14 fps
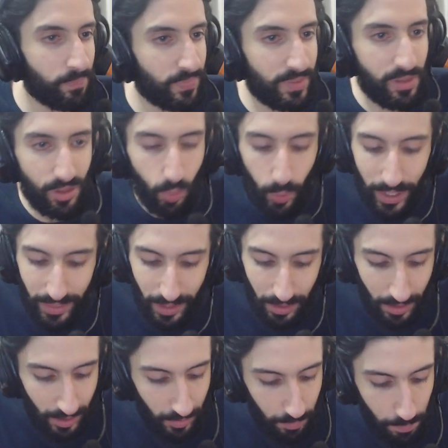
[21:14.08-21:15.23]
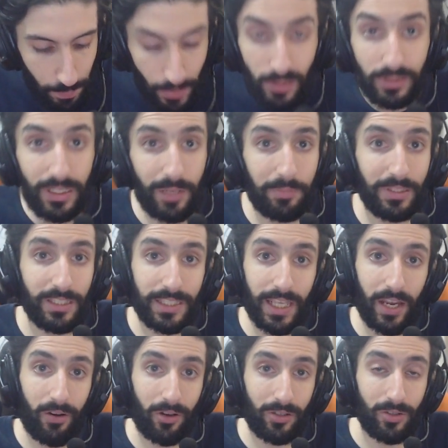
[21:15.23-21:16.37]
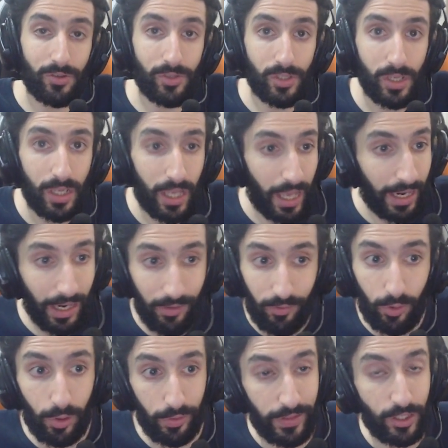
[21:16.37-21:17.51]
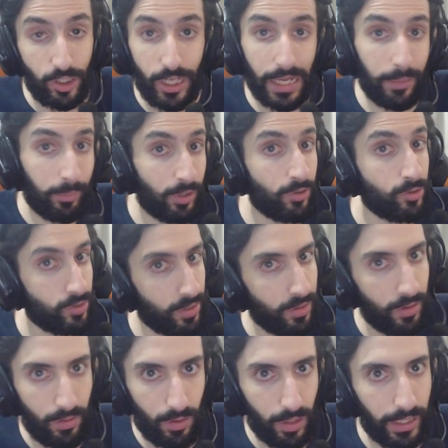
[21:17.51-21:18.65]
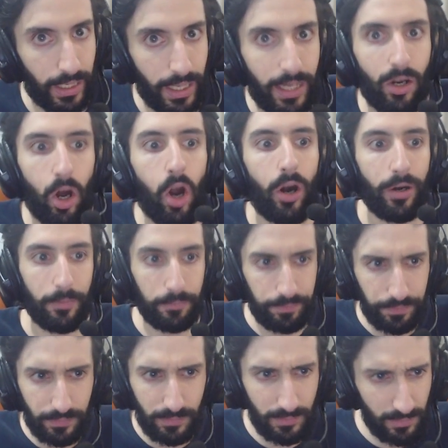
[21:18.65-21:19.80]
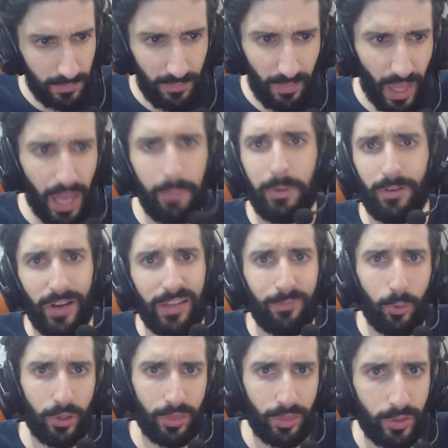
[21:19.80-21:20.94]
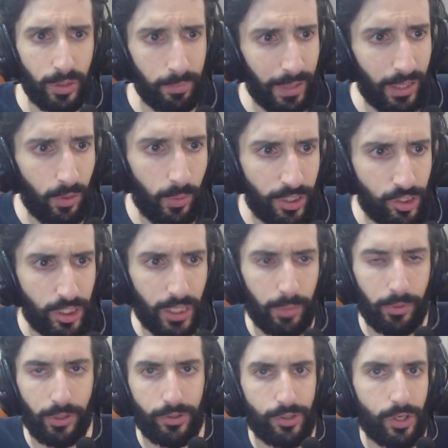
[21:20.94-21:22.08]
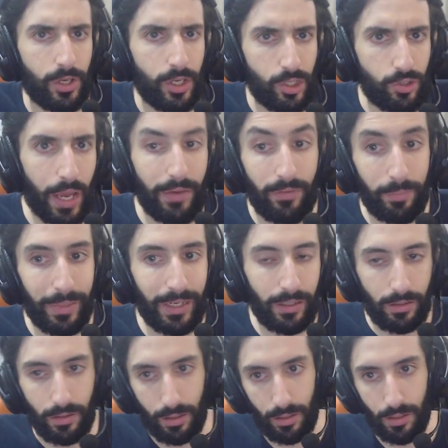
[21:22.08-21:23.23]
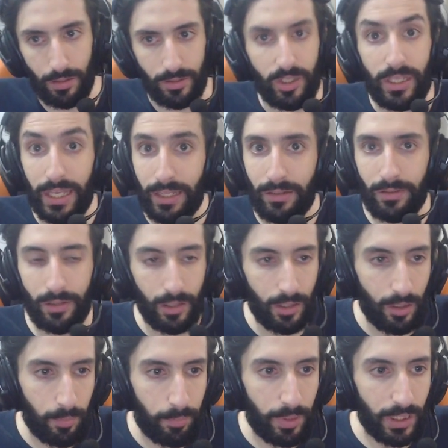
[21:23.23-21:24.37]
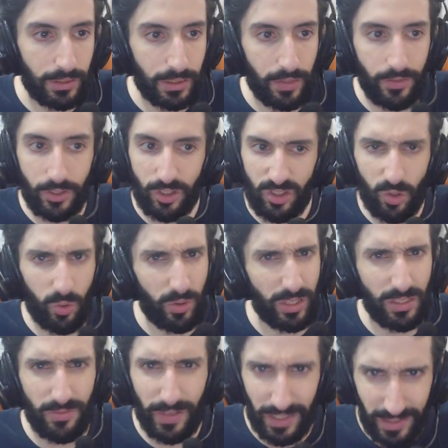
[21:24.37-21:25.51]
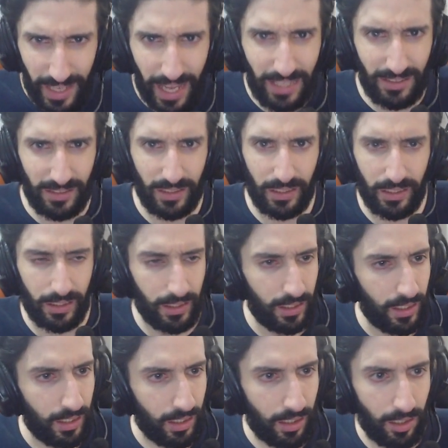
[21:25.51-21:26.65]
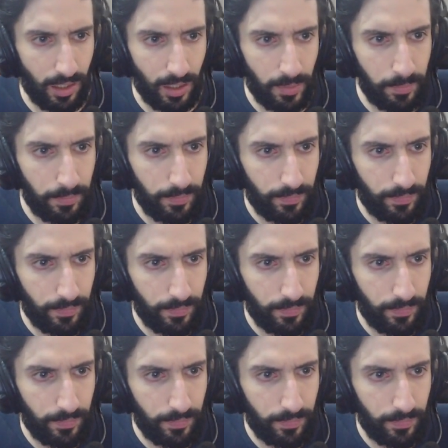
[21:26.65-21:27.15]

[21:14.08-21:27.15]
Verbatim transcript: The, the way they built up these characters, and I really think Shadowbringers like, hit it hard. I'm in 5.3, by the way, in Shadowbringers, so I haven't made it uh, to the end. But the story is fantastic. Um,